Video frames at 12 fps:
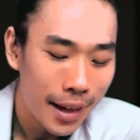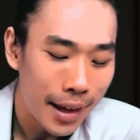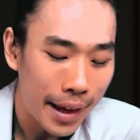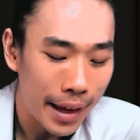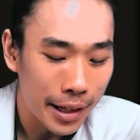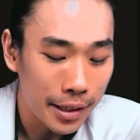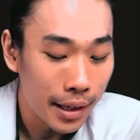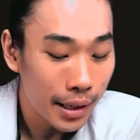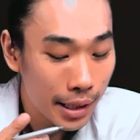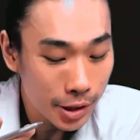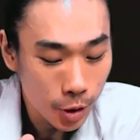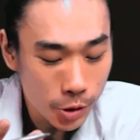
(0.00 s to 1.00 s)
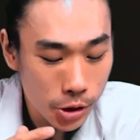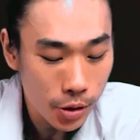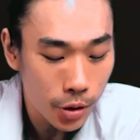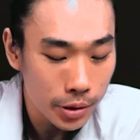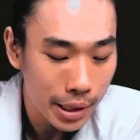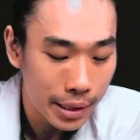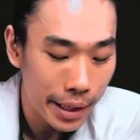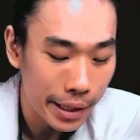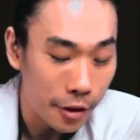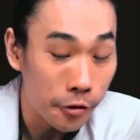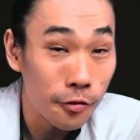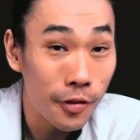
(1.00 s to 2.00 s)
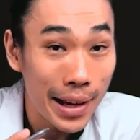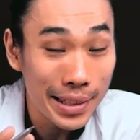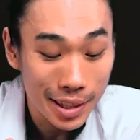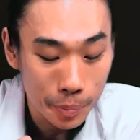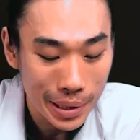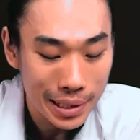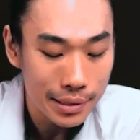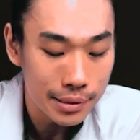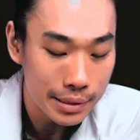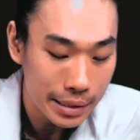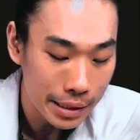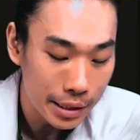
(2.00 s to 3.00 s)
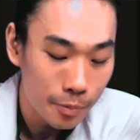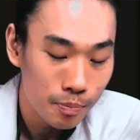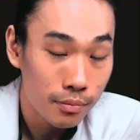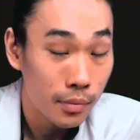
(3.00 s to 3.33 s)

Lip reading: And it also contains a vitamin D